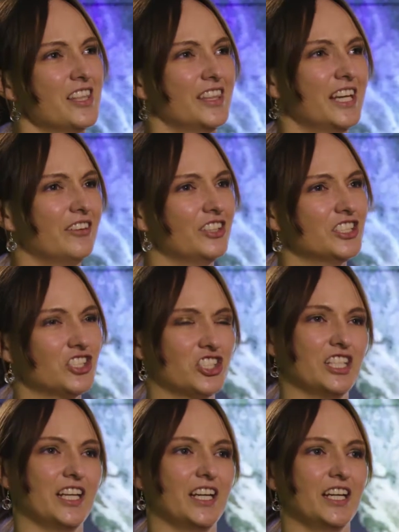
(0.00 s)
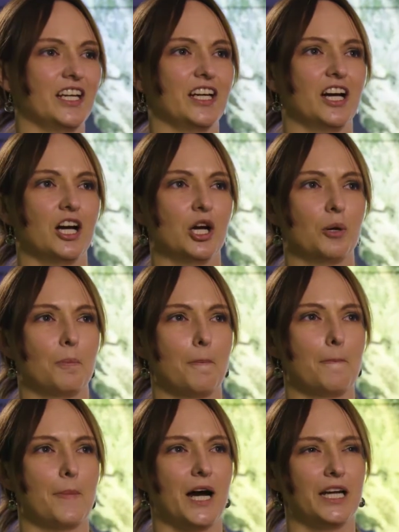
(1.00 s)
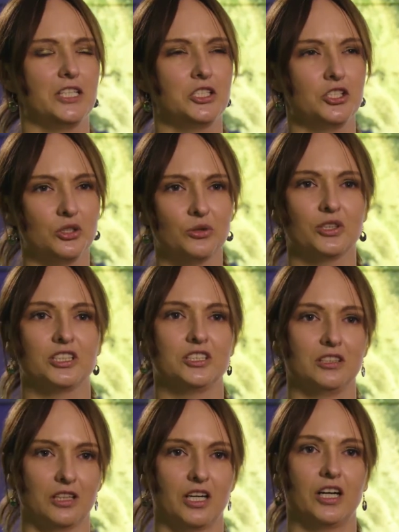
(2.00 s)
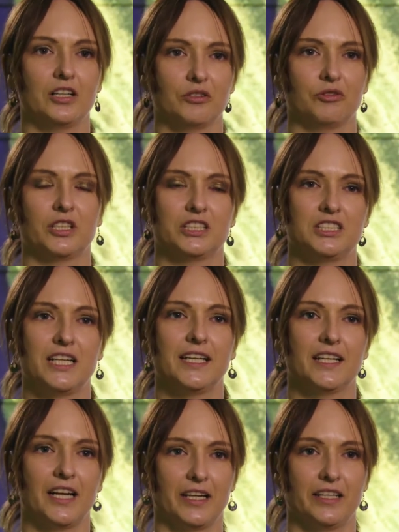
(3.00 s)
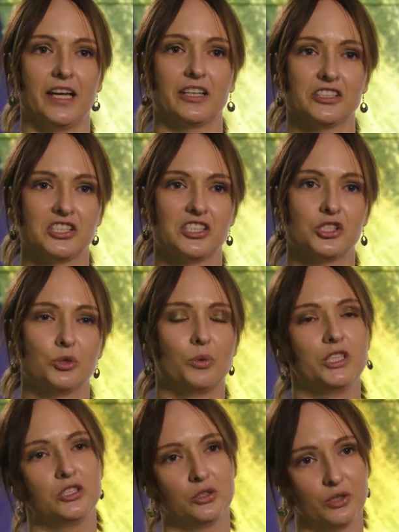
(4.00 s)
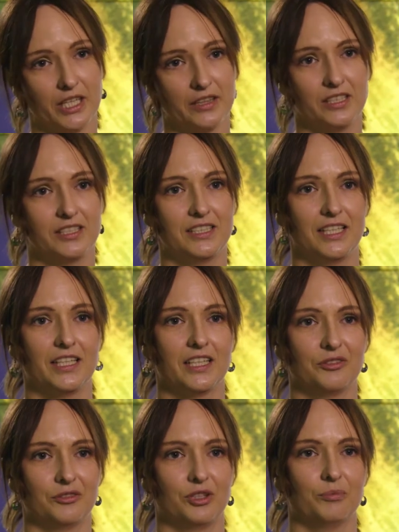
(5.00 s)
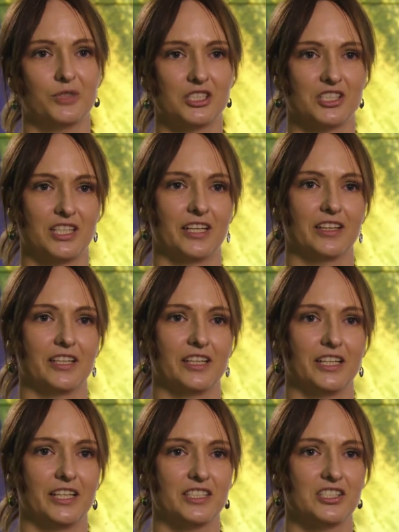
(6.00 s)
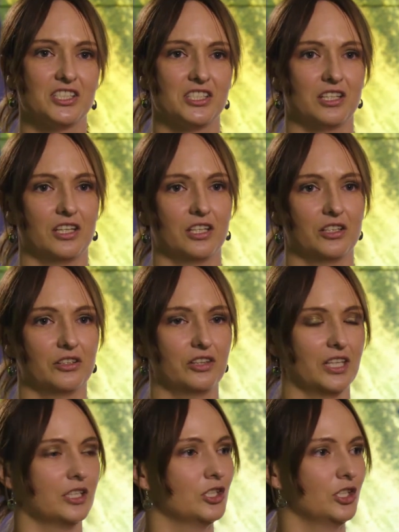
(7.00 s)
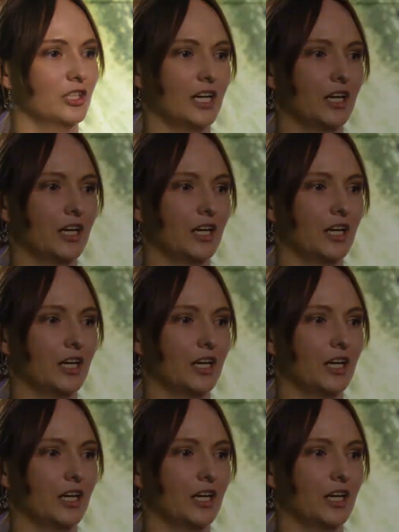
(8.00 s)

The average day, um, I do a lot of like data analysis. We do get the data from the satellites. Uh, then you